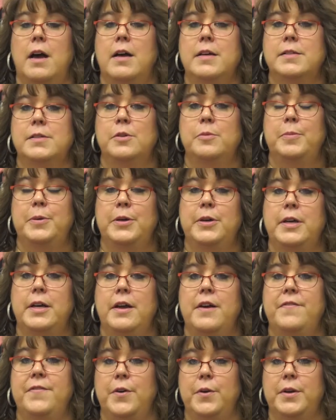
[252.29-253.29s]
also put
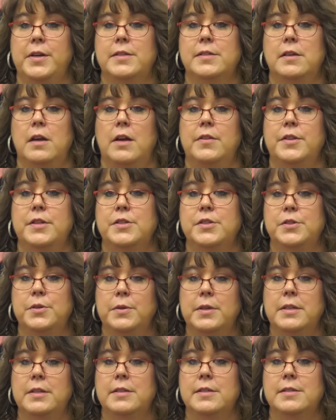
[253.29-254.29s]
a focus on the
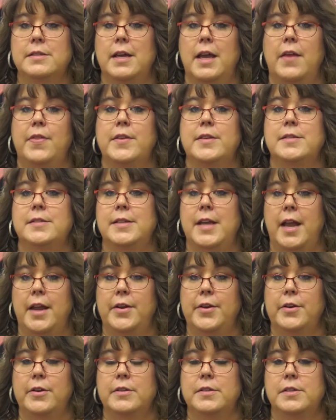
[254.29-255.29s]
students and the
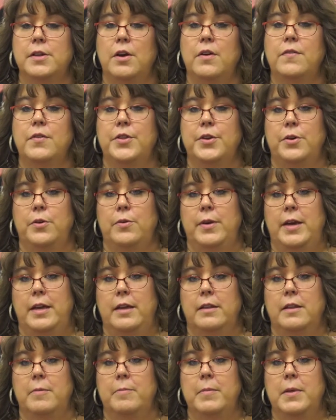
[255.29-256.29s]
standards over the
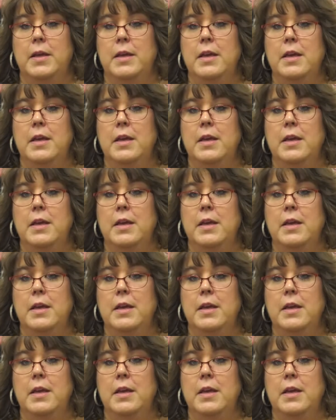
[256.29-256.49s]
curriculum.